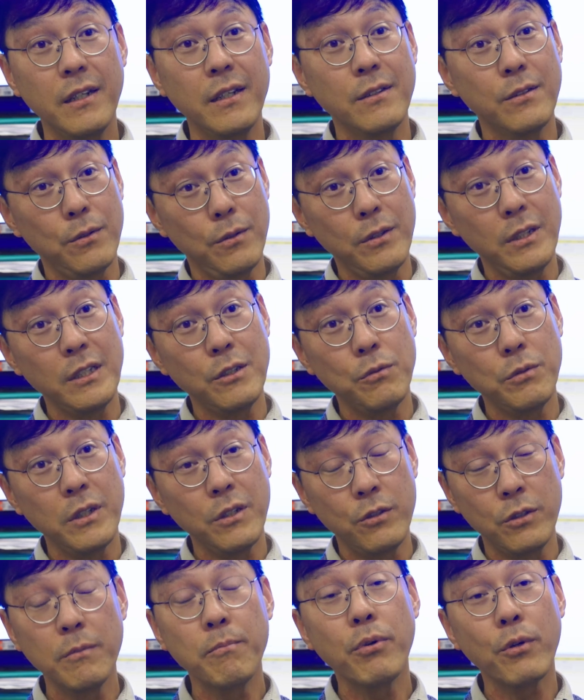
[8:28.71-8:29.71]
And so that's why
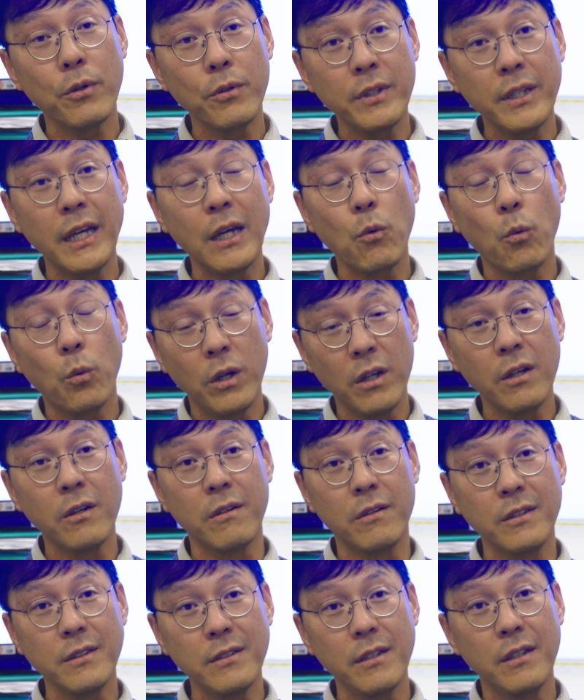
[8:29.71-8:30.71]
to protect
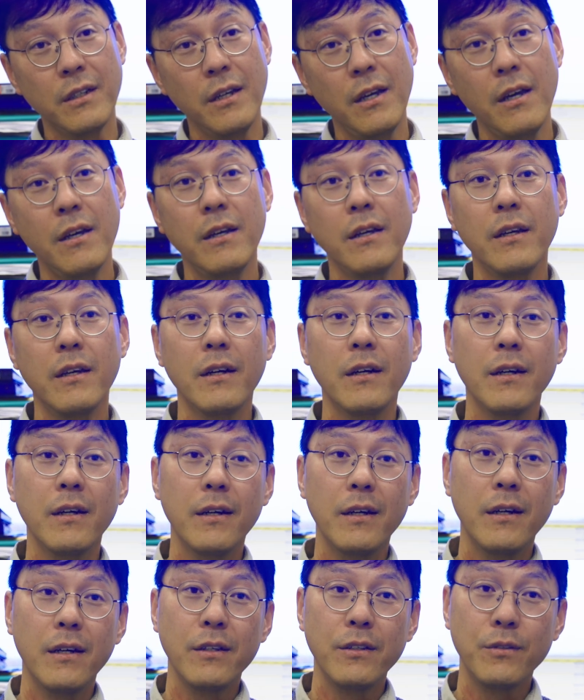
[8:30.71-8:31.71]
workers,
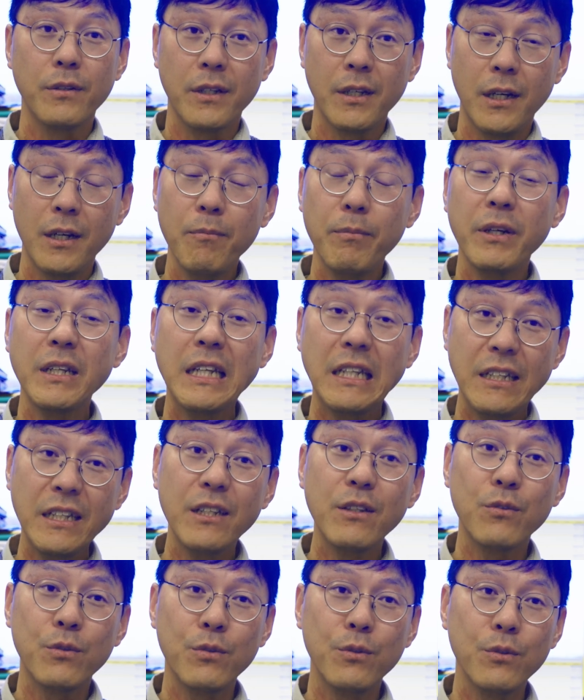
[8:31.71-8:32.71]
uh, you know, company
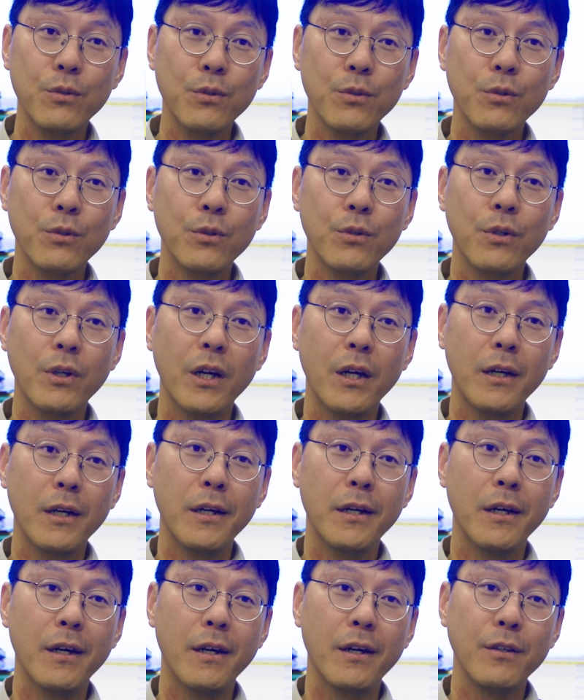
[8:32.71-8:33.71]
need to,
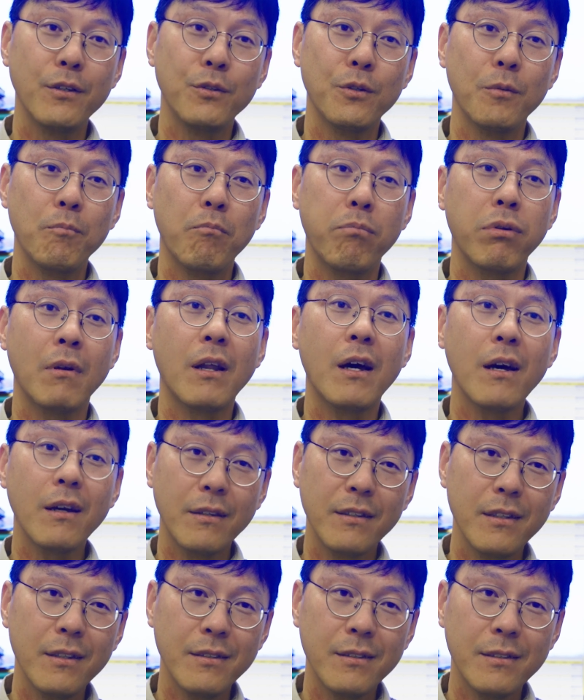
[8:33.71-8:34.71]
uh, you know, block
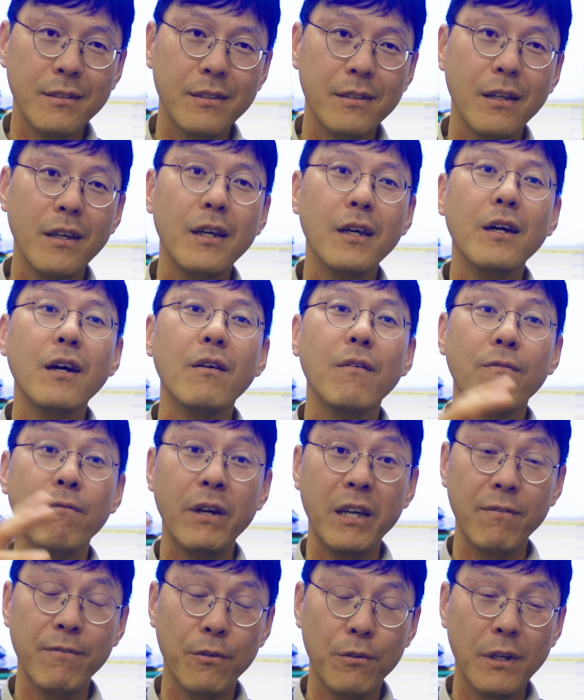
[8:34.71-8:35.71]
this
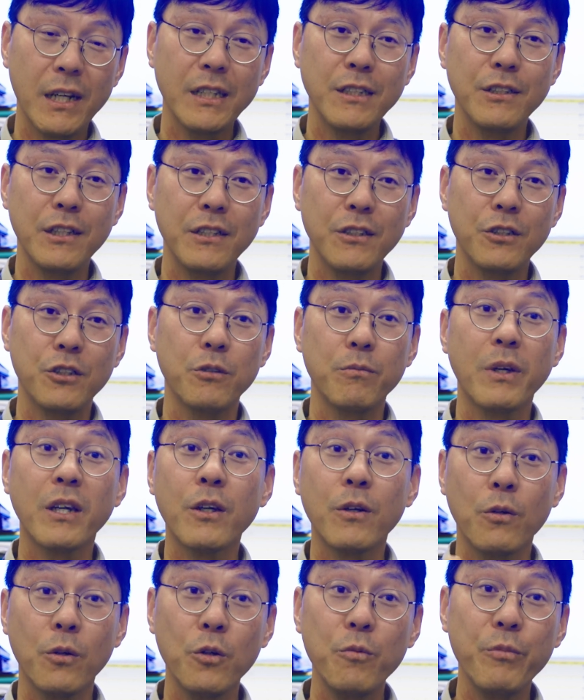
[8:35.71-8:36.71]
vaporization of
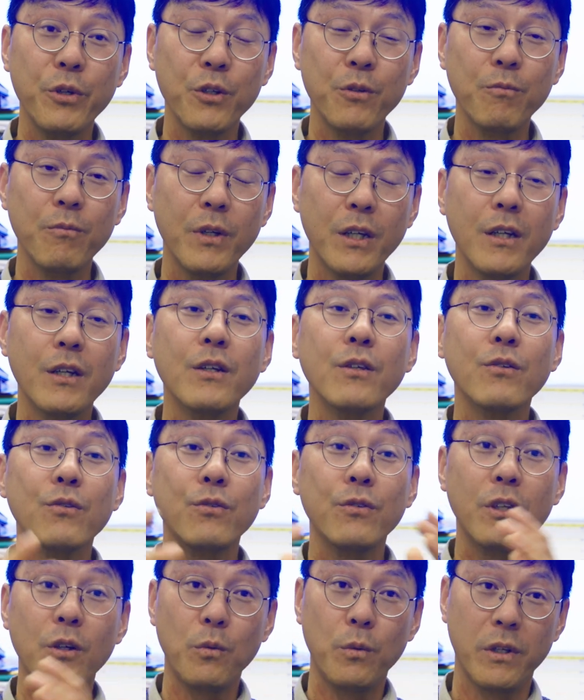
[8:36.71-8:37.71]
chromium
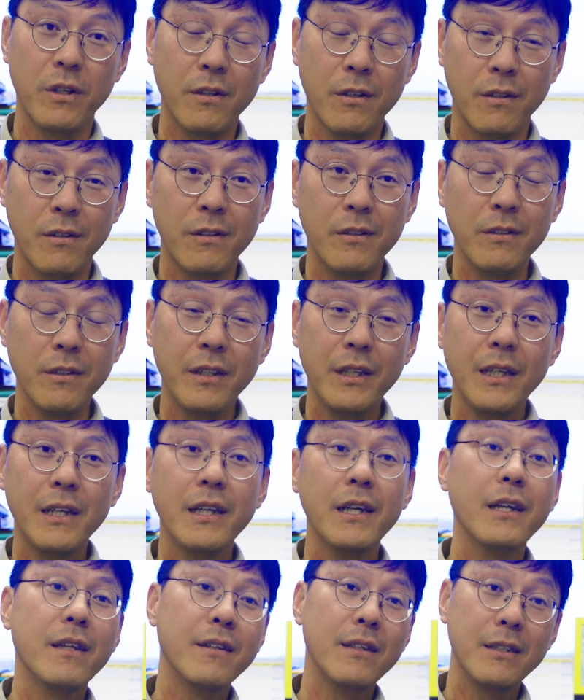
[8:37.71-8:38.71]
to the worker,
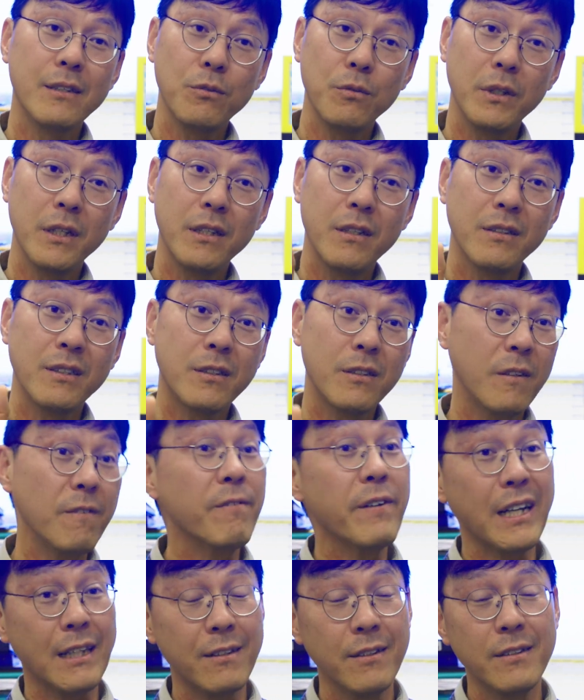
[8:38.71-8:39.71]
and that's why the
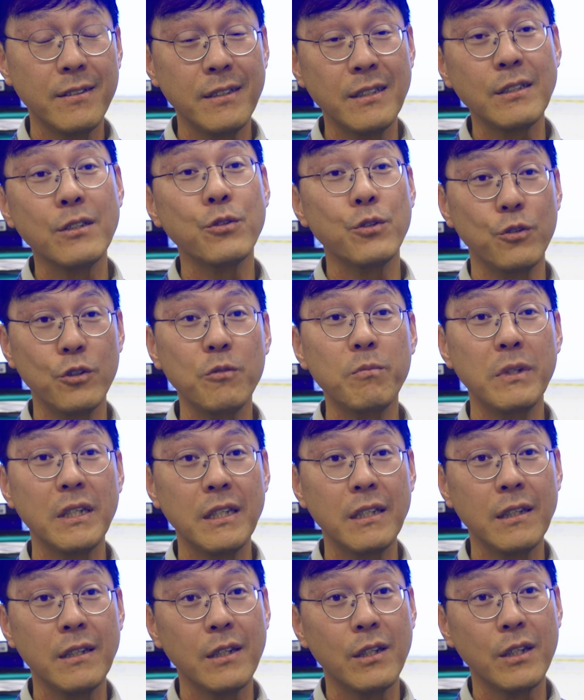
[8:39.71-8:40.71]
surfactants should
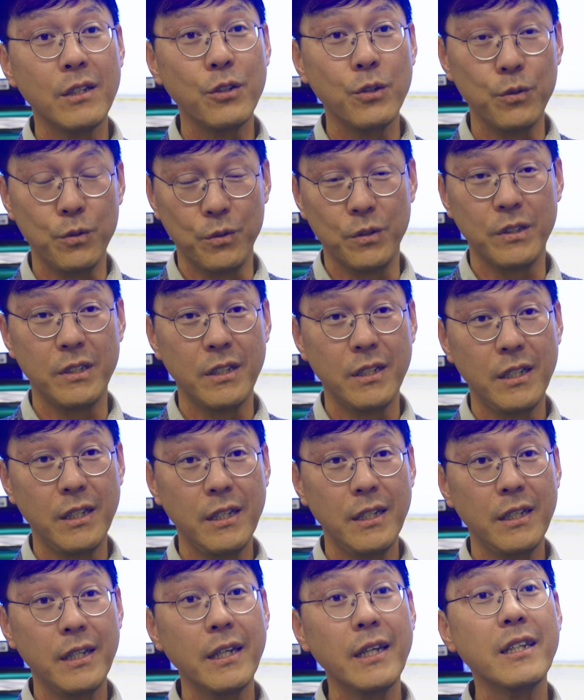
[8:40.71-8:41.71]
be used.
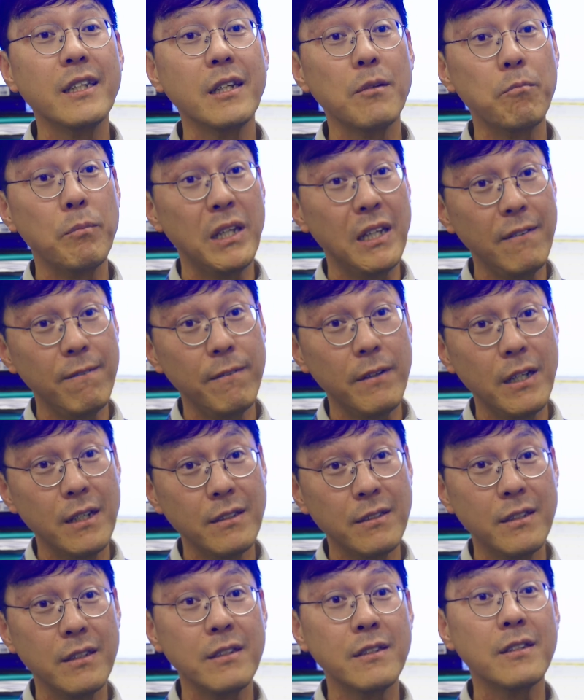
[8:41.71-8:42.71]
And then
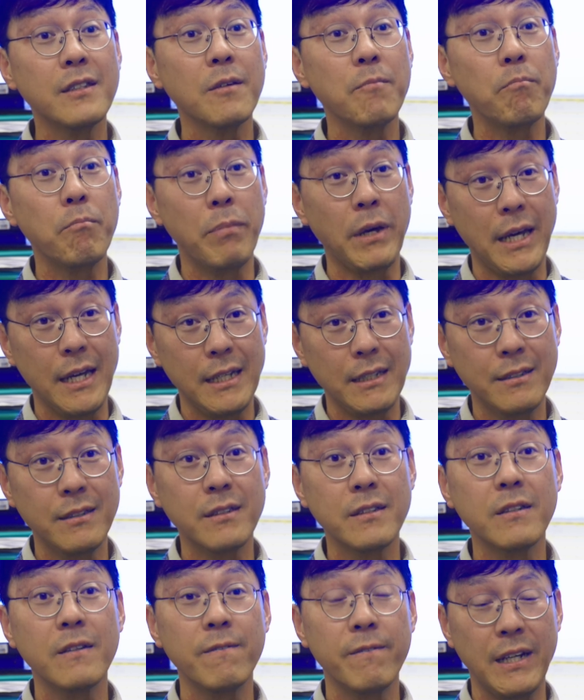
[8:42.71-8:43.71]
PFAS is the
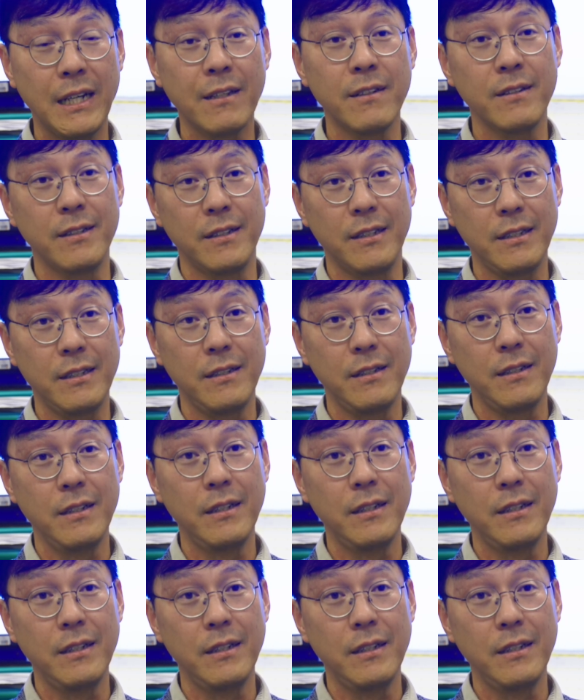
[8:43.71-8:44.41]
best surfactant.